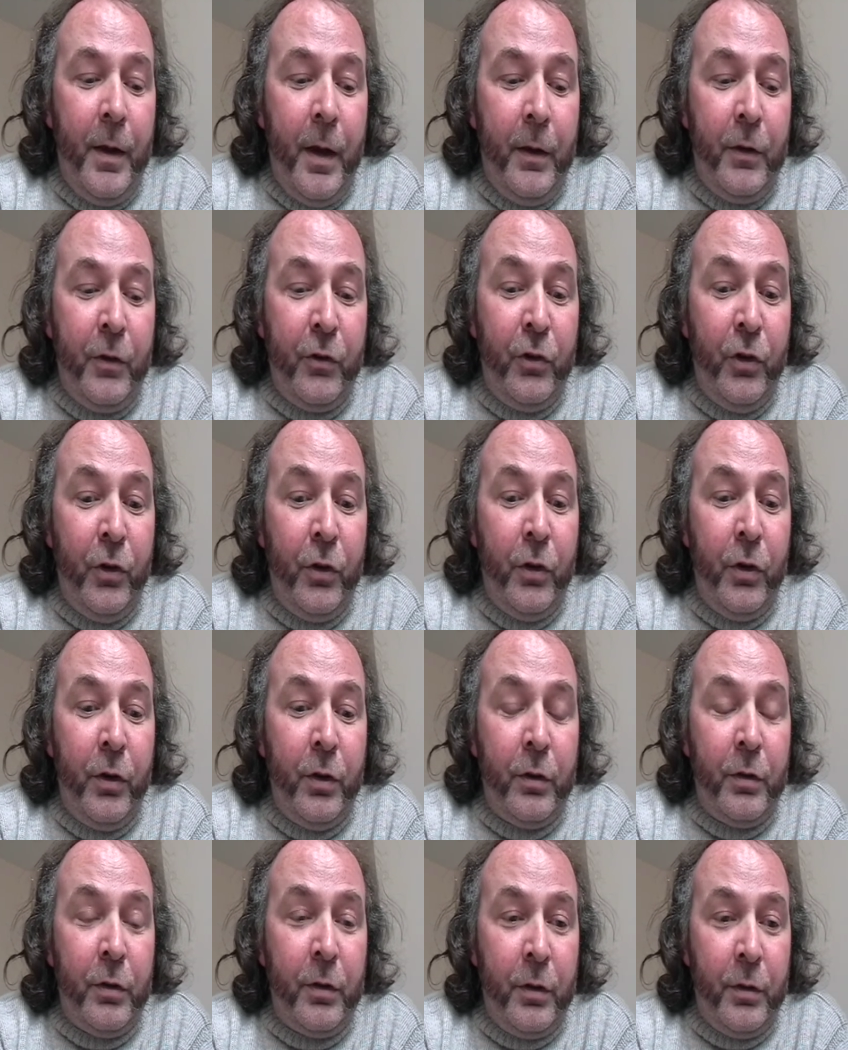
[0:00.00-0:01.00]

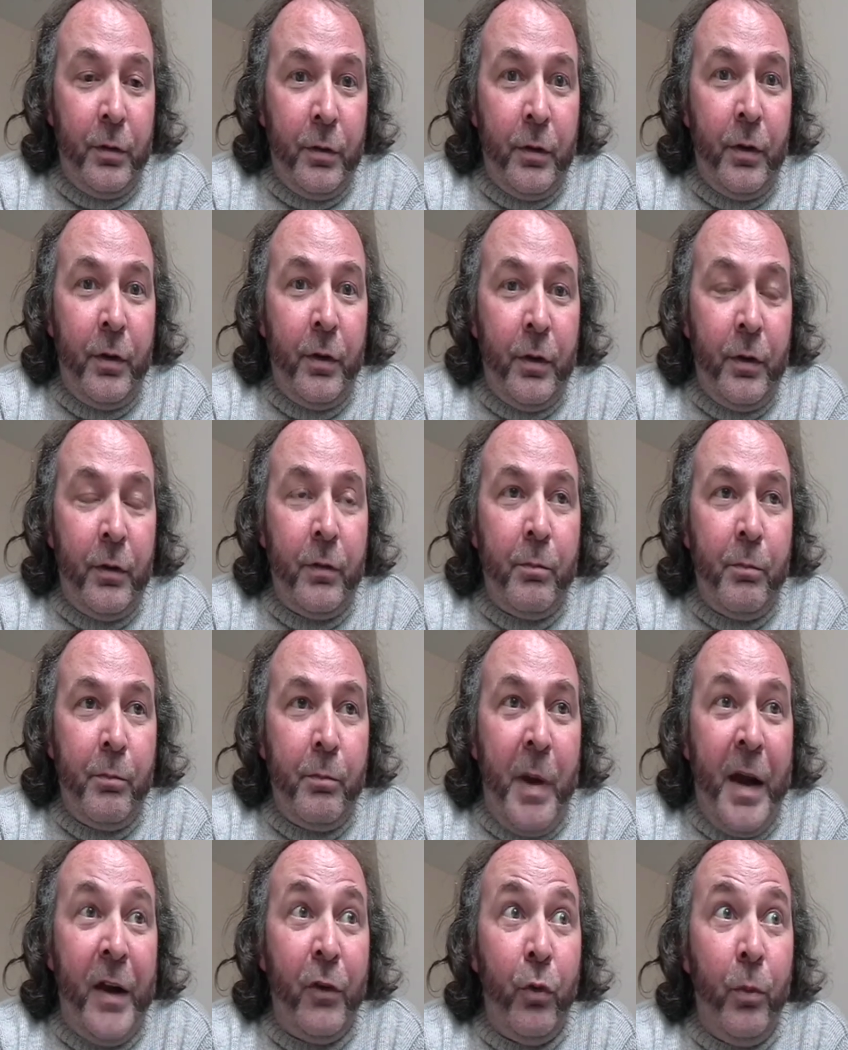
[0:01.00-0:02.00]
So
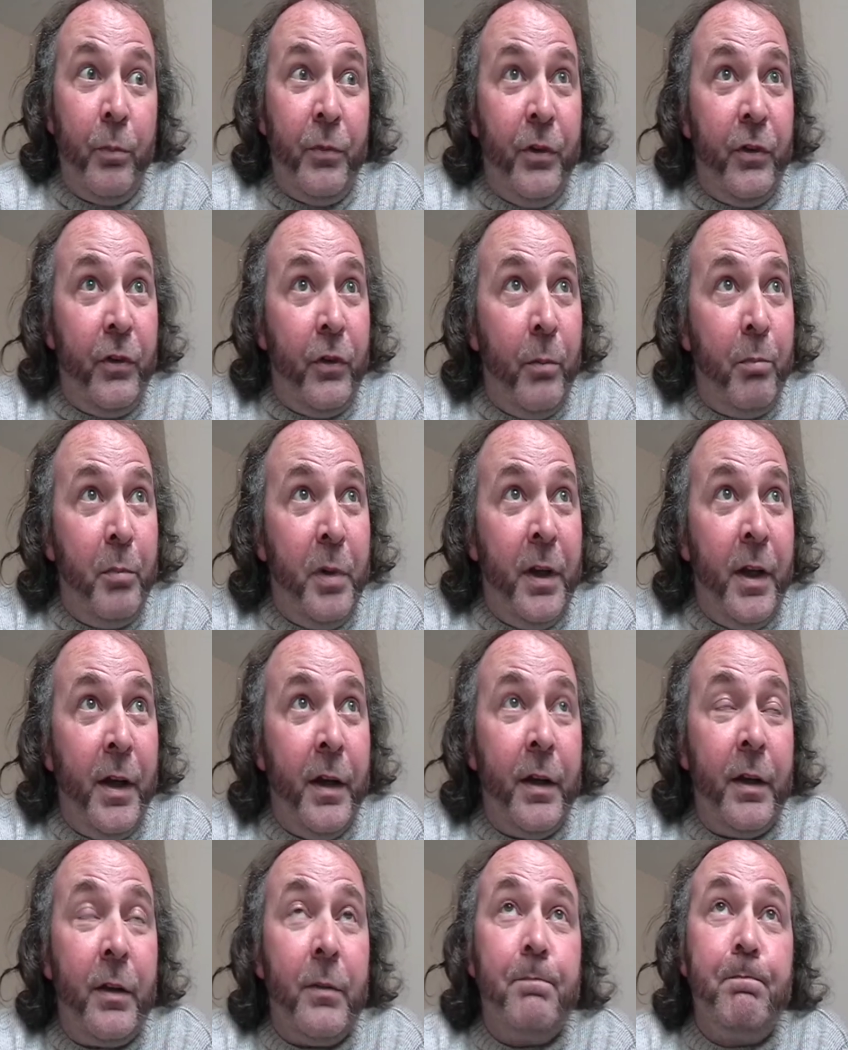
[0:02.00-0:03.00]
bankruptcies can be
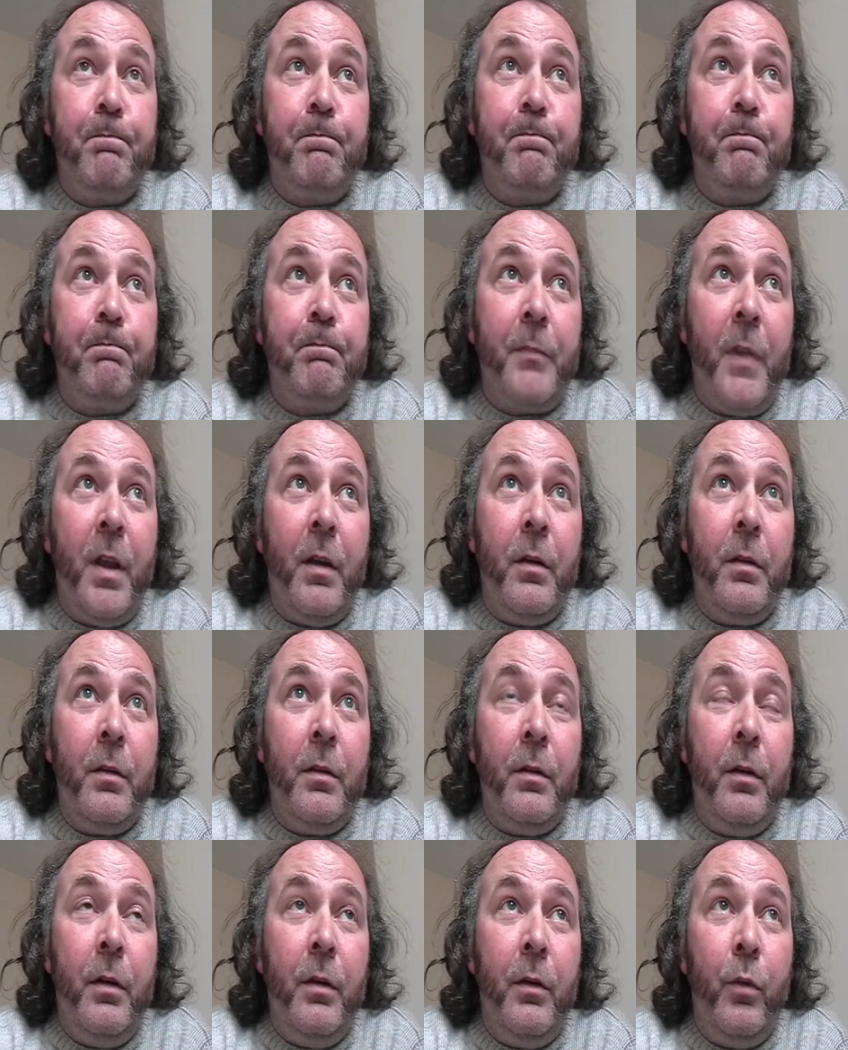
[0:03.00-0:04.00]
like
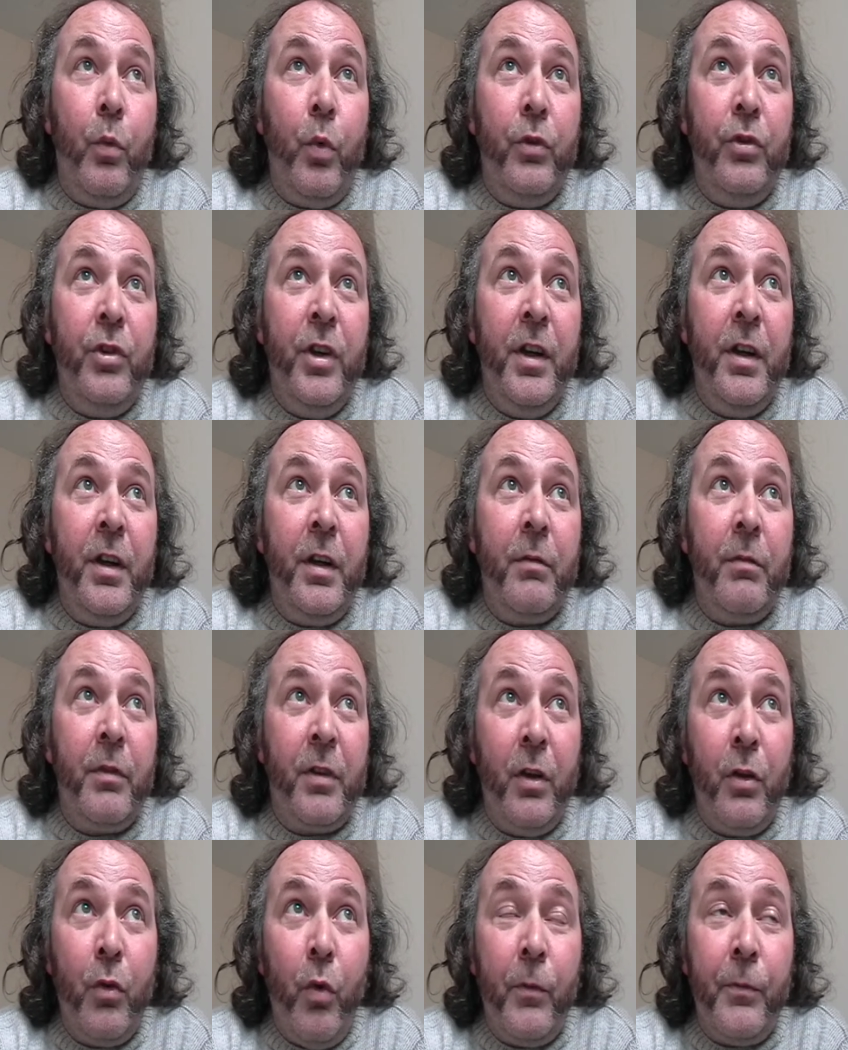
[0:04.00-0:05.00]
1 year, it
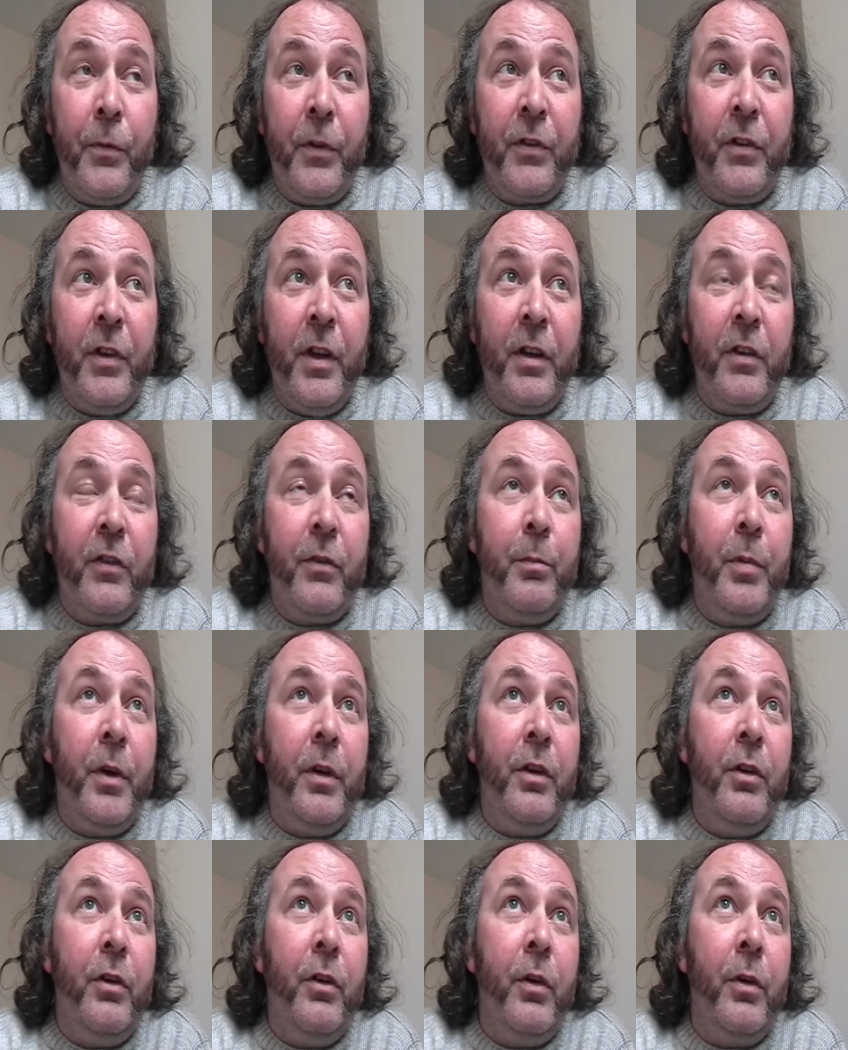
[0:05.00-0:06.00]
can go on for 6, but
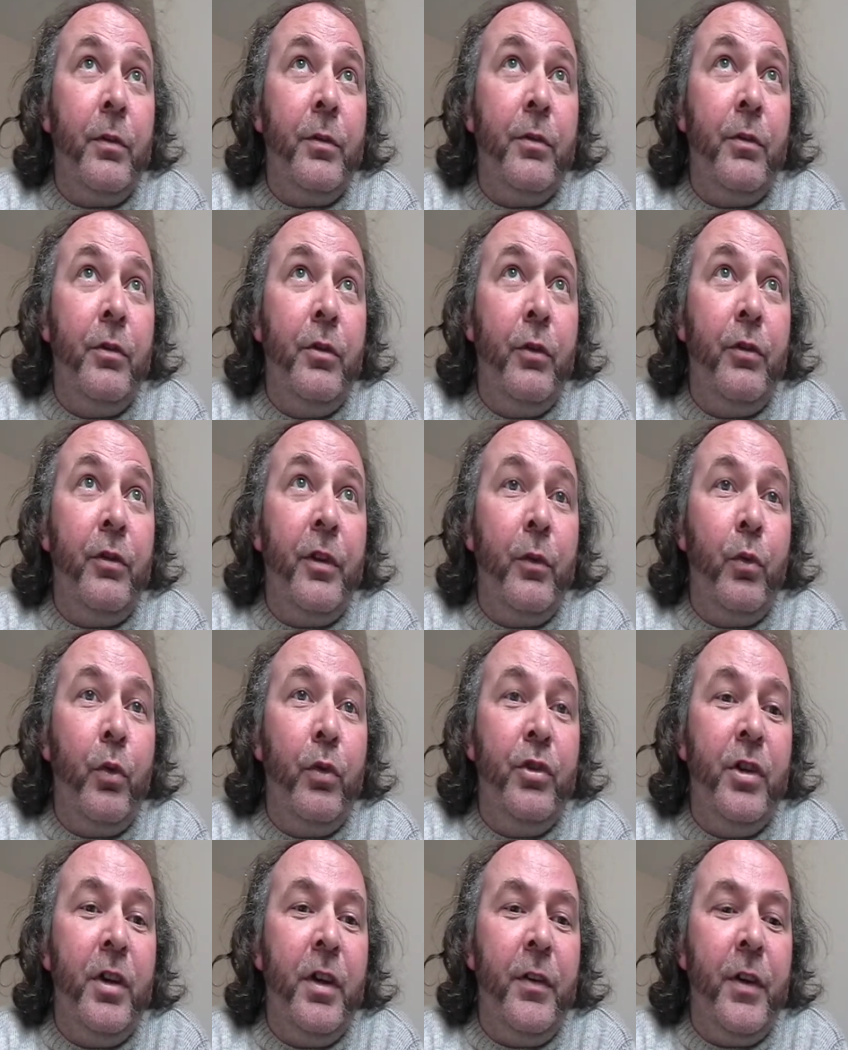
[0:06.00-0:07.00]
usually
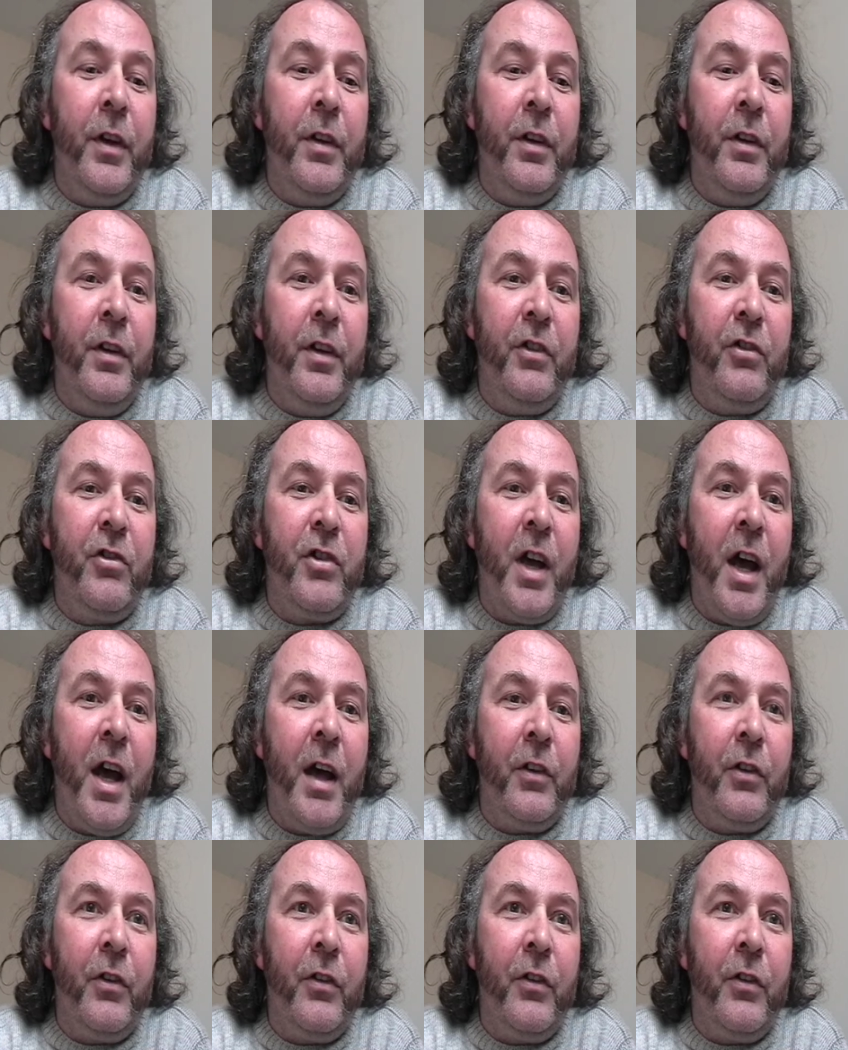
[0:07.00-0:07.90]
1 year and then you discharge.